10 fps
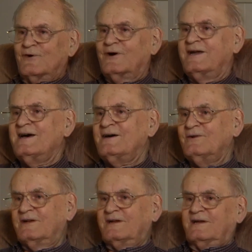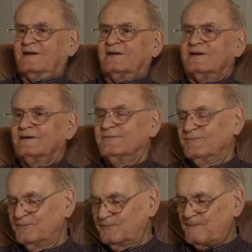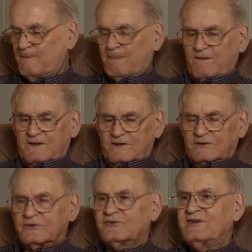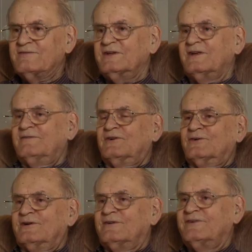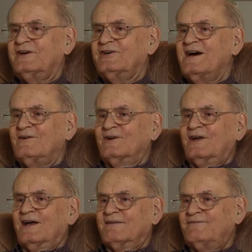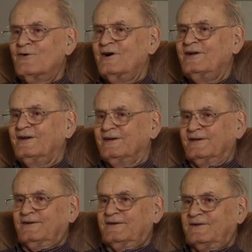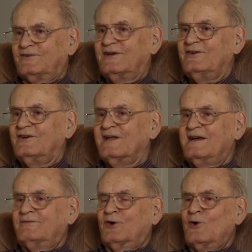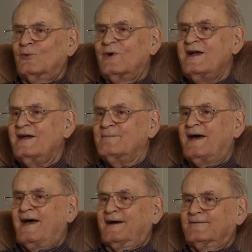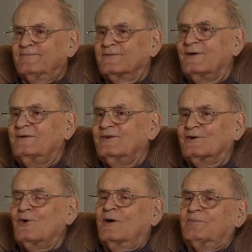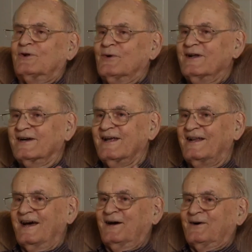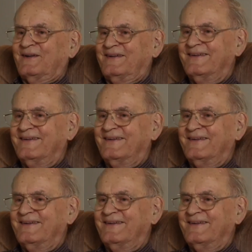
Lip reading: for you out in the 7th Infantry Division out in California. He said, you can have your old rank back. Because of the corporal when I got out.